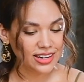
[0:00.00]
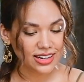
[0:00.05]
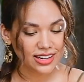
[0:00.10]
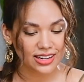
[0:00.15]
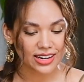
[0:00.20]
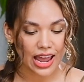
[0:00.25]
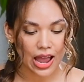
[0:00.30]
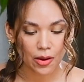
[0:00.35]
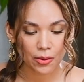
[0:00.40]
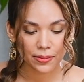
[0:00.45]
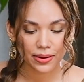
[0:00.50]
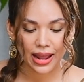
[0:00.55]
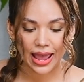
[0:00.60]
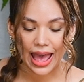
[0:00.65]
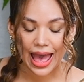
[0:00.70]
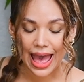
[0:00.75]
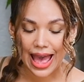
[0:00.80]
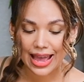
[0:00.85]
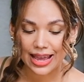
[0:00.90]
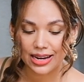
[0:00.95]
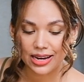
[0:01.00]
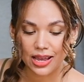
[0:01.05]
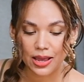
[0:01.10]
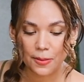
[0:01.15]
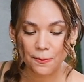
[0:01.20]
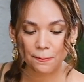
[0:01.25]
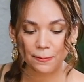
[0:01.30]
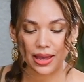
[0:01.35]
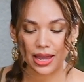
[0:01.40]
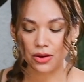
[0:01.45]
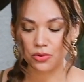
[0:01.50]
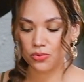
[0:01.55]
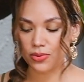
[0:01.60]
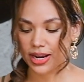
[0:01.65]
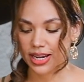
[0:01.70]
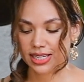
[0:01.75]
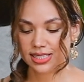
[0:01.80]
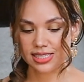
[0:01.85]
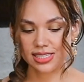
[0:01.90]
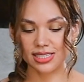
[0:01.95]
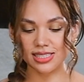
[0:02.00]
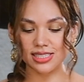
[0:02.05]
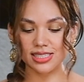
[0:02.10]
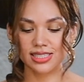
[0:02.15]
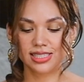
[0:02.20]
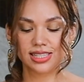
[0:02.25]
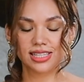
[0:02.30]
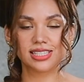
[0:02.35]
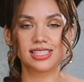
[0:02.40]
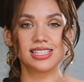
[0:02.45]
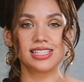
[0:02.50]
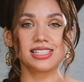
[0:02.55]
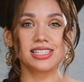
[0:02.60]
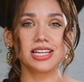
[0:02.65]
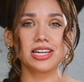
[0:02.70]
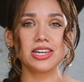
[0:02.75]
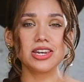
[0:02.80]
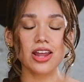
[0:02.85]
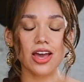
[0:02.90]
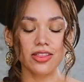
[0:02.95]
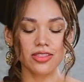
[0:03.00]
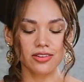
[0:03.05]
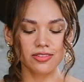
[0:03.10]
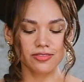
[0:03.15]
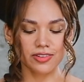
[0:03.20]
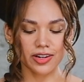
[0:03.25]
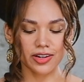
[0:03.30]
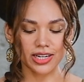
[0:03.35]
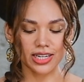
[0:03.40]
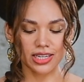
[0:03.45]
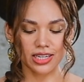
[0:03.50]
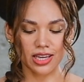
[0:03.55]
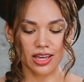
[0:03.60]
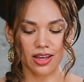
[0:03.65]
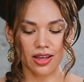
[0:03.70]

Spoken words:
Now I'm going to add my raisins. This is another very